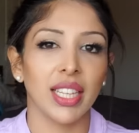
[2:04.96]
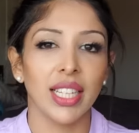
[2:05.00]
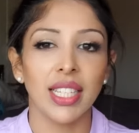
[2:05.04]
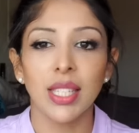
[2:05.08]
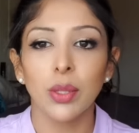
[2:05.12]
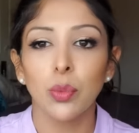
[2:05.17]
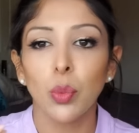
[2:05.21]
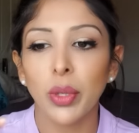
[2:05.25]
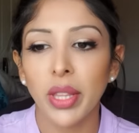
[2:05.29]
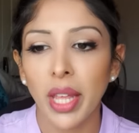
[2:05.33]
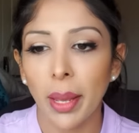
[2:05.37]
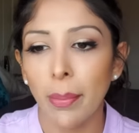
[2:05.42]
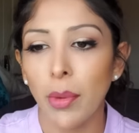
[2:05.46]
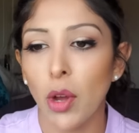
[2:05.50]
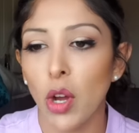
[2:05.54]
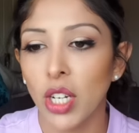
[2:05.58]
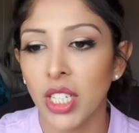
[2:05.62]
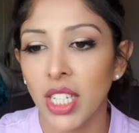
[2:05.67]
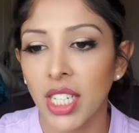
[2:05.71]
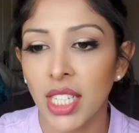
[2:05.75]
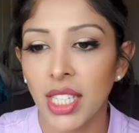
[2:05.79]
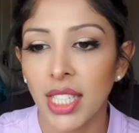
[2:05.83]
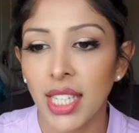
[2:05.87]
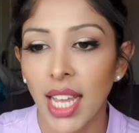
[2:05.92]
This is what their
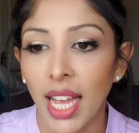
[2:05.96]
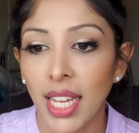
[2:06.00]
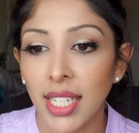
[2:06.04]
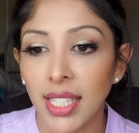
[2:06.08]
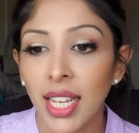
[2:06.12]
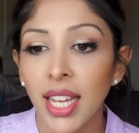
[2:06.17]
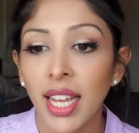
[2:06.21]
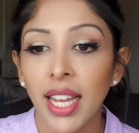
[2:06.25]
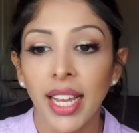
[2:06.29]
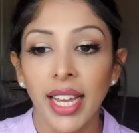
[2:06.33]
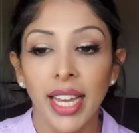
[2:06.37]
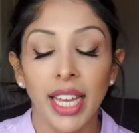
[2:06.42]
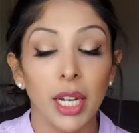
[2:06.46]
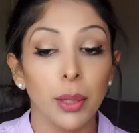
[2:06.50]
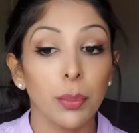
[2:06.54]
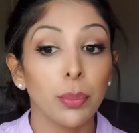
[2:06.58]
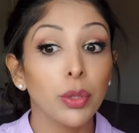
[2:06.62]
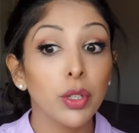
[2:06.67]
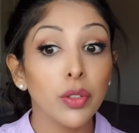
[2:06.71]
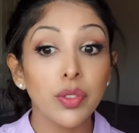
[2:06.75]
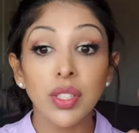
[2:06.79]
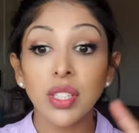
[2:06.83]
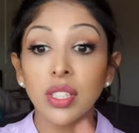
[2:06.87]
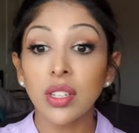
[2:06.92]
marketing says. It
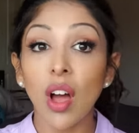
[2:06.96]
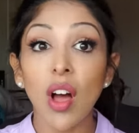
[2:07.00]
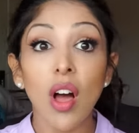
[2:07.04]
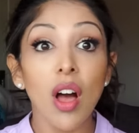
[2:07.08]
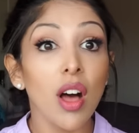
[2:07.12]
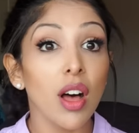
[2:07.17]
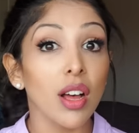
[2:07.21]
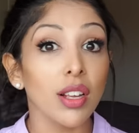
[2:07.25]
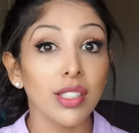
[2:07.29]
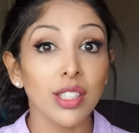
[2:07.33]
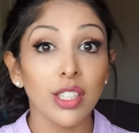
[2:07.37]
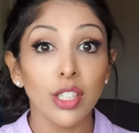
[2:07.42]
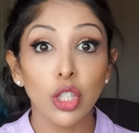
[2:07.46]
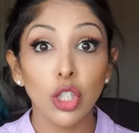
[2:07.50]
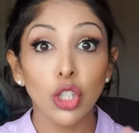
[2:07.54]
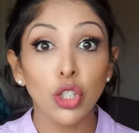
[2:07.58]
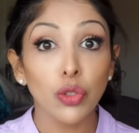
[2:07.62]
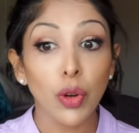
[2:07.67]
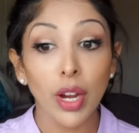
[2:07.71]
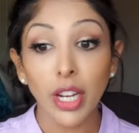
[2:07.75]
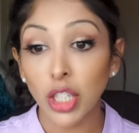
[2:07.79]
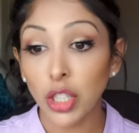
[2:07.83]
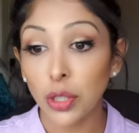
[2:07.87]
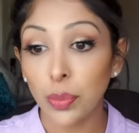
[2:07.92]
improves scars,
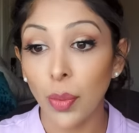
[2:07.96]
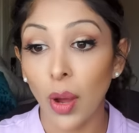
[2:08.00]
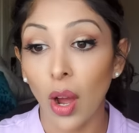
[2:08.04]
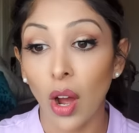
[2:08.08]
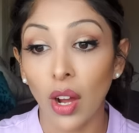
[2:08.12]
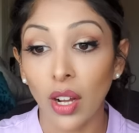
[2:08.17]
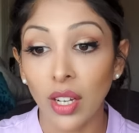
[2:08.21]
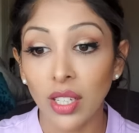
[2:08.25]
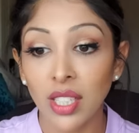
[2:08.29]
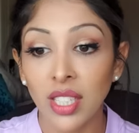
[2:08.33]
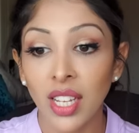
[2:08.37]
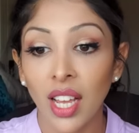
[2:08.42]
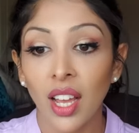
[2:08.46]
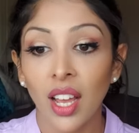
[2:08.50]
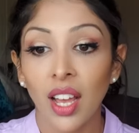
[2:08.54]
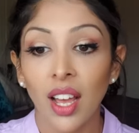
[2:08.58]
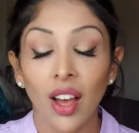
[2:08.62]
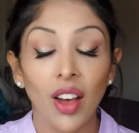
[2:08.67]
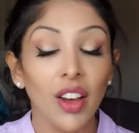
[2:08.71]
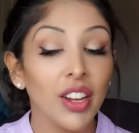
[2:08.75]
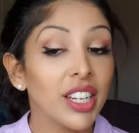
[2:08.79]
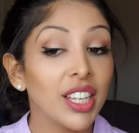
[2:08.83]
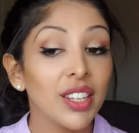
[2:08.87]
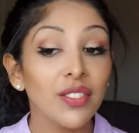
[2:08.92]
stretch marks,
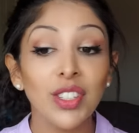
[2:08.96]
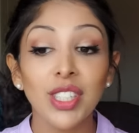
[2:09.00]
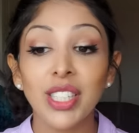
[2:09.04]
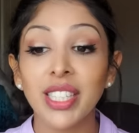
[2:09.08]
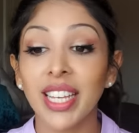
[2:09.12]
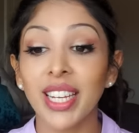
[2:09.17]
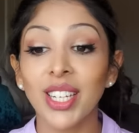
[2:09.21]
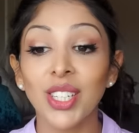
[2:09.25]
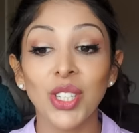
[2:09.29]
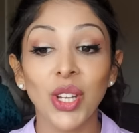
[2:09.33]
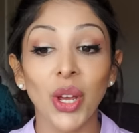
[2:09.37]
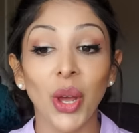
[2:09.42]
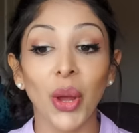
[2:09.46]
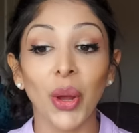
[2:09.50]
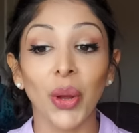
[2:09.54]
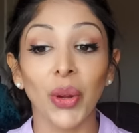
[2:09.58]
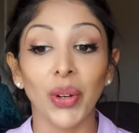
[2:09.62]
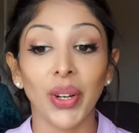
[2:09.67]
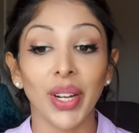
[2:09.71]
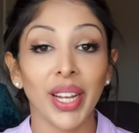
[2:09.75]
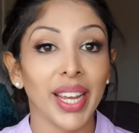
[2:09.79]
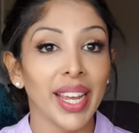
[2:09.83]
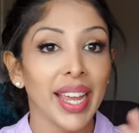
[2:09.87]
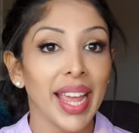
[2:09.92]
uneven skin
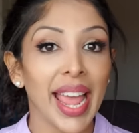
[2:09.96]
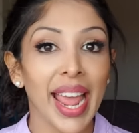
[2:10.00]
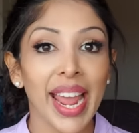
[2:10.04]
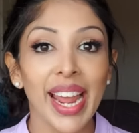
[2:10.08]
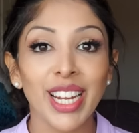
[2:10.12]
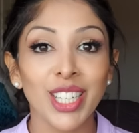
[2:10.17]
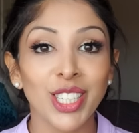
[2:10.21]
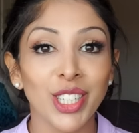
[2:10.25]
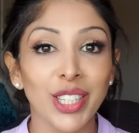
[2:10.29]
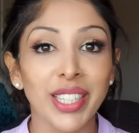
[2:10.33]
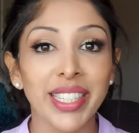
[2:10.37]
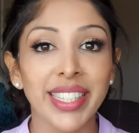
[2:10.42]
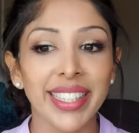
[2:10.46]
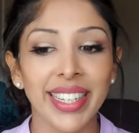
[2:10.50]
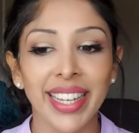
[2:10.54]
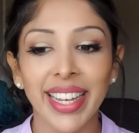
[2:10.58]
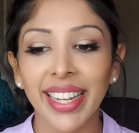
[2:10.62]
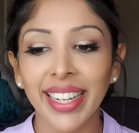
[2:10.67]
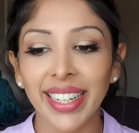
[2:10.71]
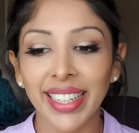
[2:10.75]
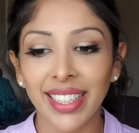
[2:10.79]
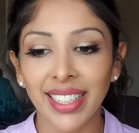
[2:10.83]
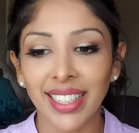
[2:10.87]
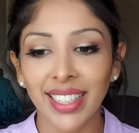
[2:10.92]
tone, aging
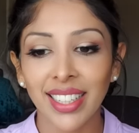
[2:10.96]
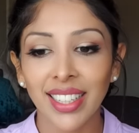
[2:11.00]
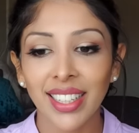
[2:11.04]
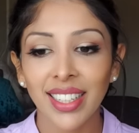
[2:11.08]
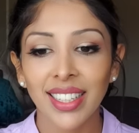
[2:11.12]
skin.